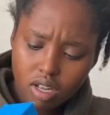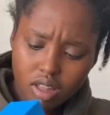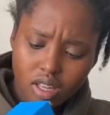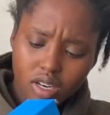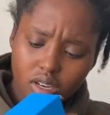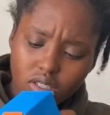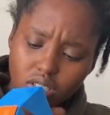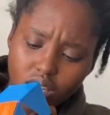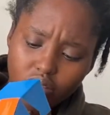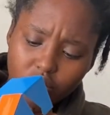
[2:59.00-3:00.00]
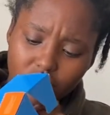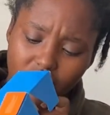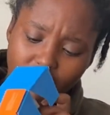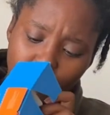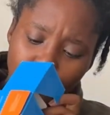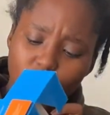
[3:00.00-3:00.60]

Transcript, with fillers: They did not give me earphones.